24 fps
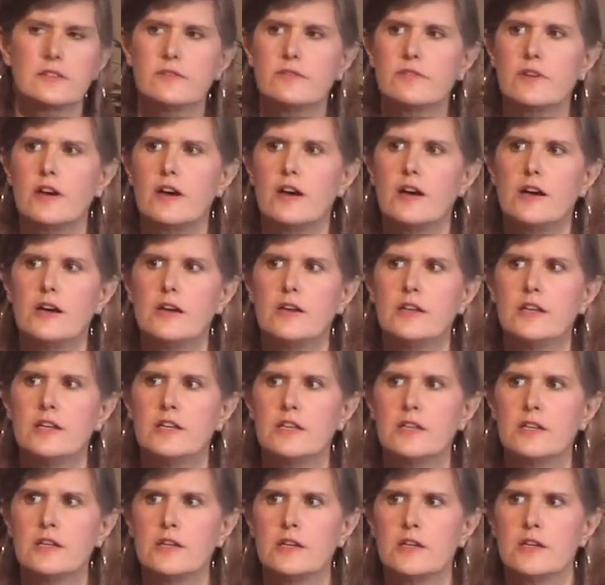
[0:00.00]
of
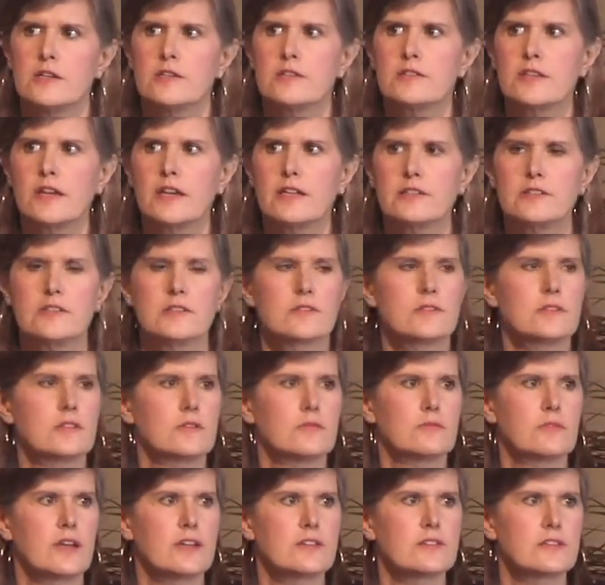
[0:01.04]
scientist
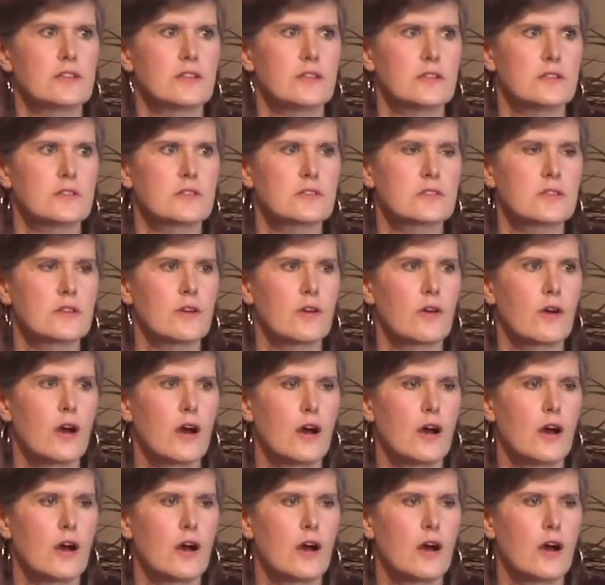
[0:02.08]
in residence